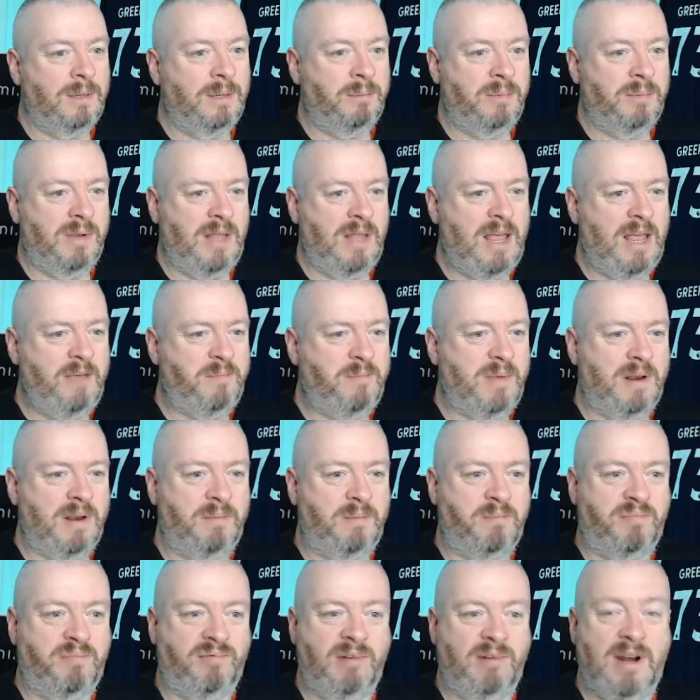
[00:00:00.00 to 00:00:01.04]
But they've
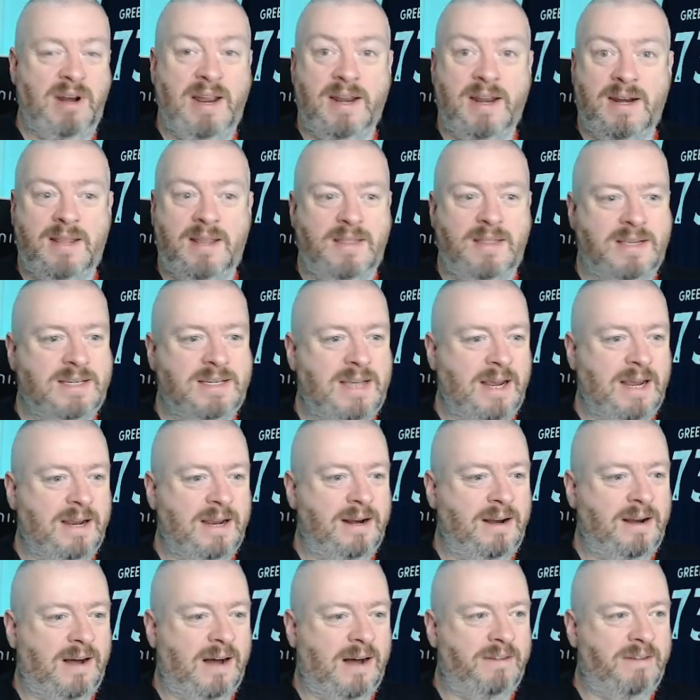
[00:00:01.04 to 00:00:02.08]
been brilliant in the
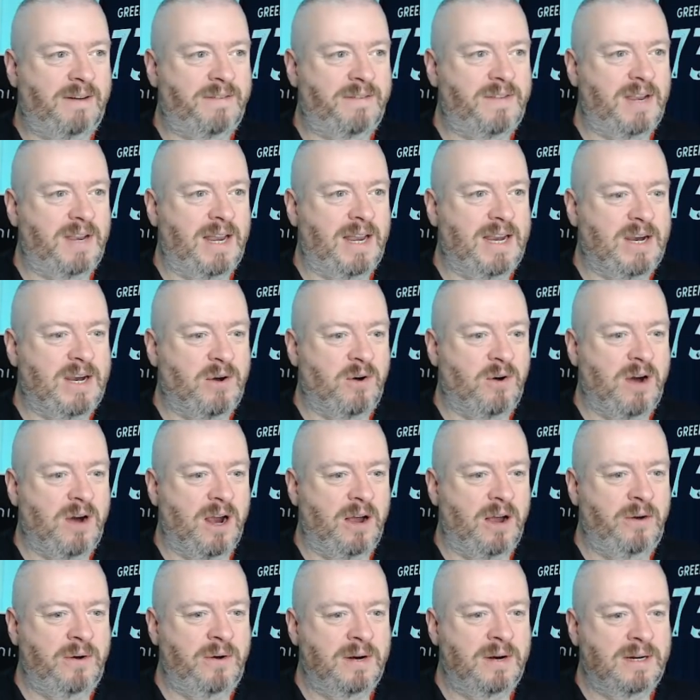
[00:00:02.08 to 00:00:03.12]
second half, haven't they,
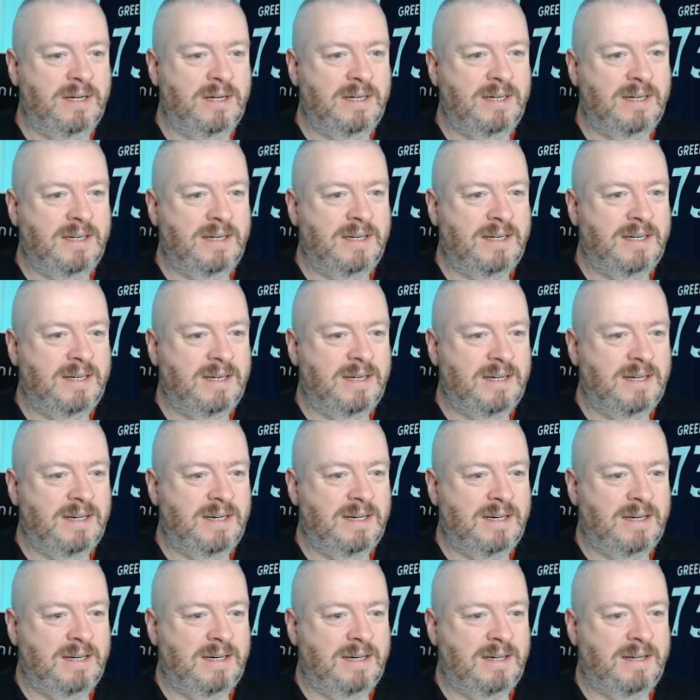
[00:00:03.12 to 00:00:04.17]
Congo?
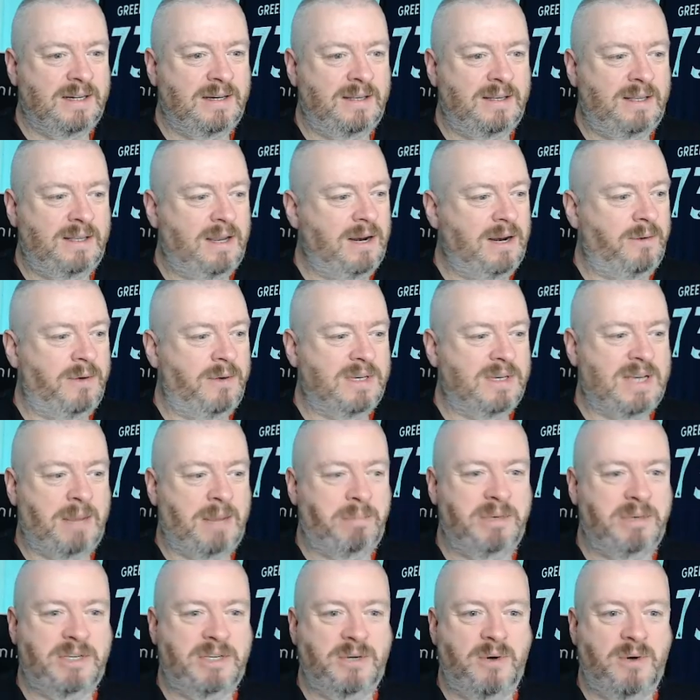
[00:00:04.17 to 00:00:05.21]
I don't know what's
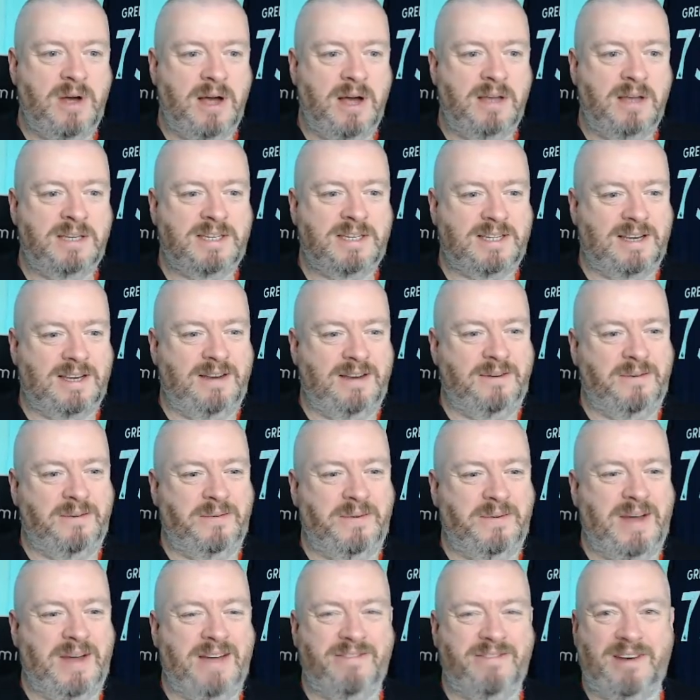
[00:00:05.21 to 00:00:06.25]
happened to us.
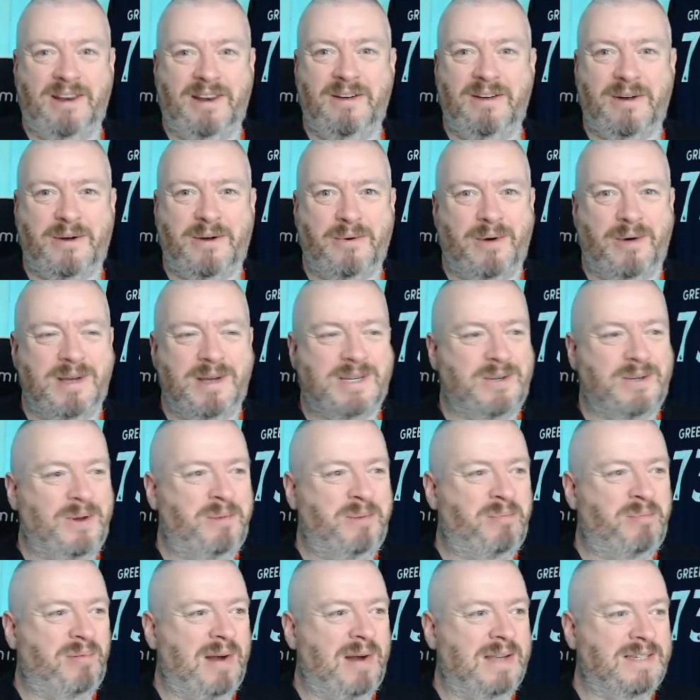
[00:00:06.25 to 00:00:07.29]
We haven't looked quite so
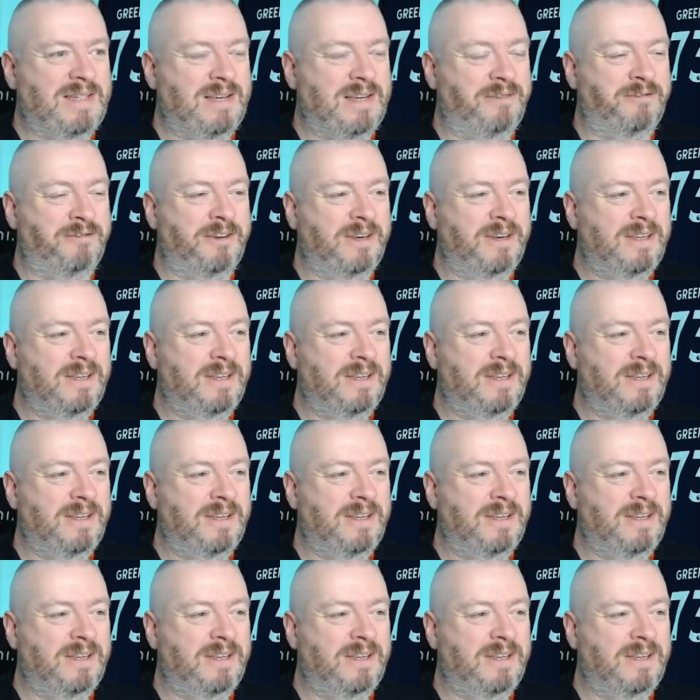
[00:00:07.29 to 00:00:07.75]
impressive.